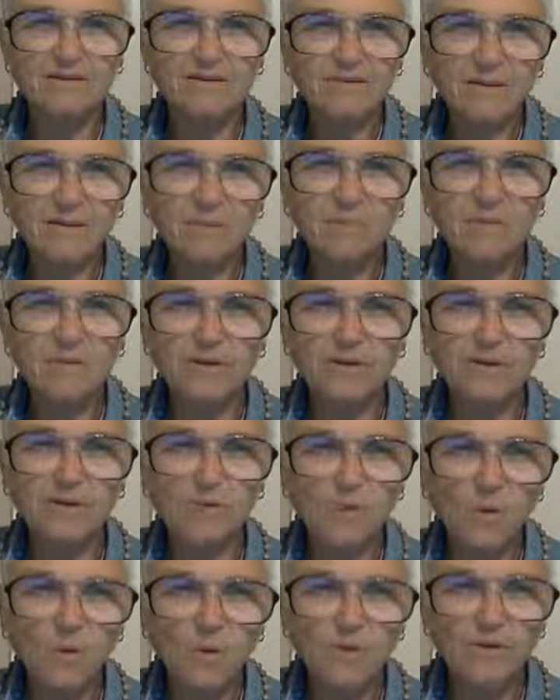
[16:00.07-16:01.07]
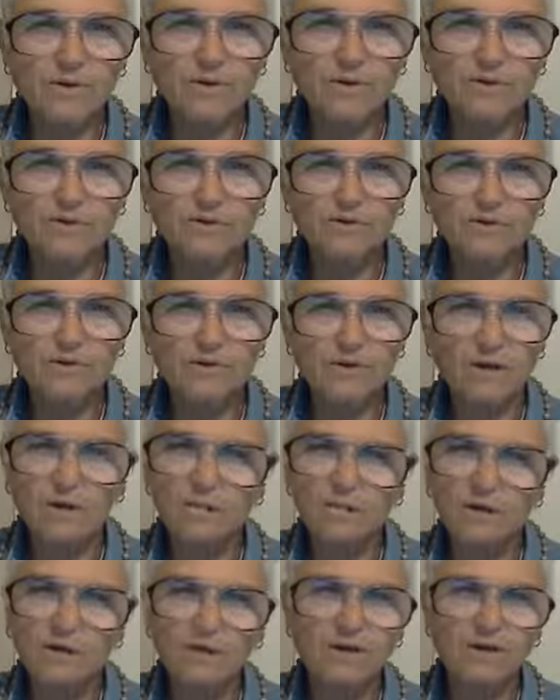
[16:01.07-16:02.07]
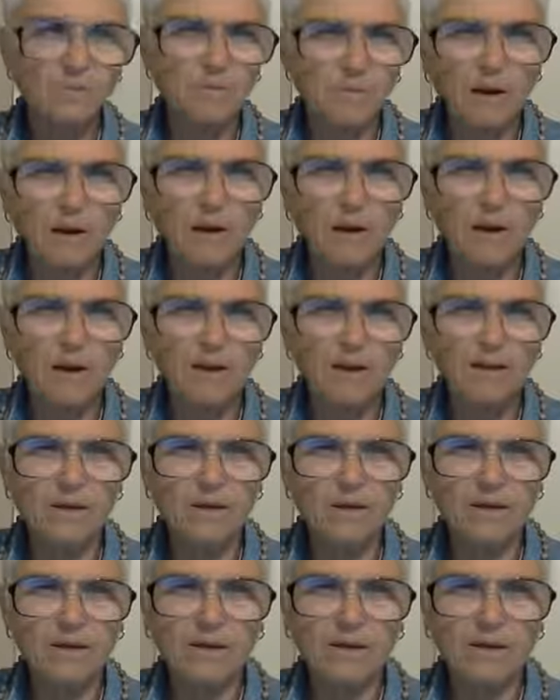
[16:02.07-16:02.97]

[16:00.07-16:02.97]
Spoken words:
assembly of warriors. I mean, come on.